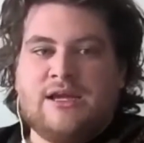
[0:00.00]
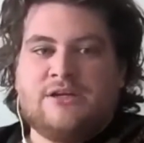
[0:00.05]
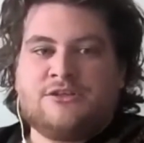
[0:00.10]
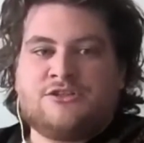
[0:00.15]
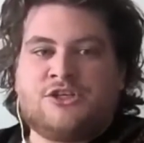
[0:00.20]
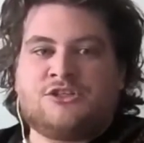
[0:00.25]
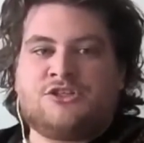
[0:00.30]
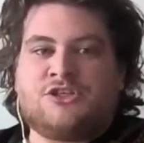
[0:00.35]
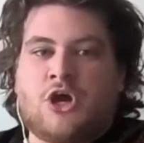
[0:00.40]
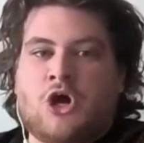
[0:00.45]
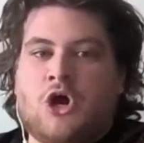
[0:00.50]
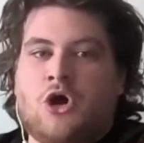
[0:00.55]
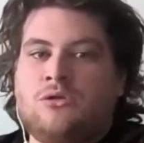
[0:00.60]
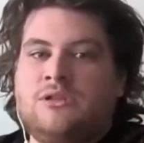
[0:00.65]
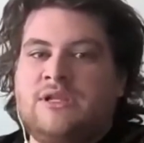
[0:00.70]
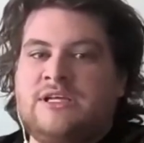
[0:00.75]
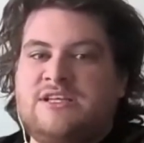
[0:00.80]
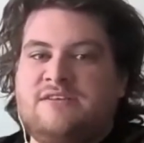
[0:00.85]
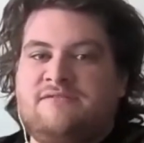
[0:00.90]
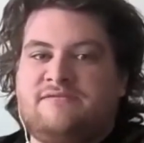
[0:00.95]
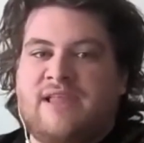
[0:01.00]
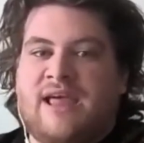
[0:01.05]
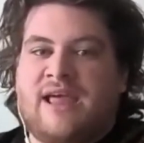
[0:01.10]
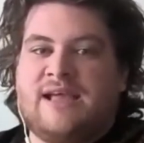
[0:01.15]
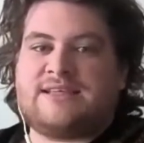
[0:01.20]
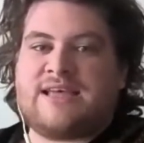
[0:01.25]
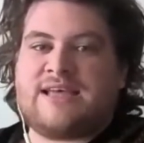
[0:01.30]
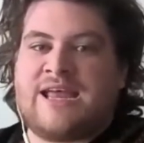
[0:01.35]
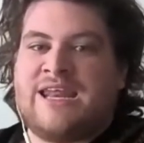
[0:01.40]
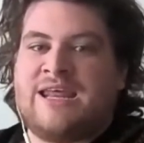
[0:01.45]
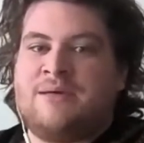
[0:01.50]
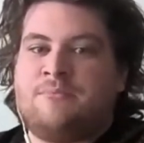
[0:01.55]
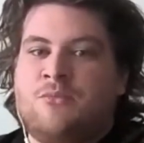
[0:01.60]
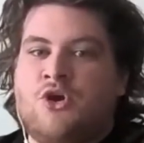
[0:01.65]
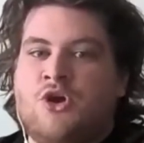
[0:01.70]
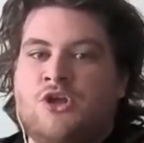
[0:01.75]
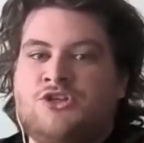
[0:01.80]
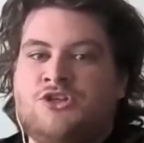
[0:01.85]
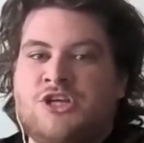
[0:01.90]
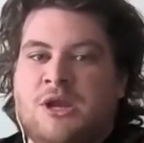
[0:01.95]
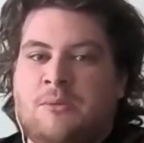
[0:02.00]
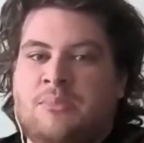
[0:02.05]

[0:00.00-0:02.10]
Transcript: to wholly deflate any emerging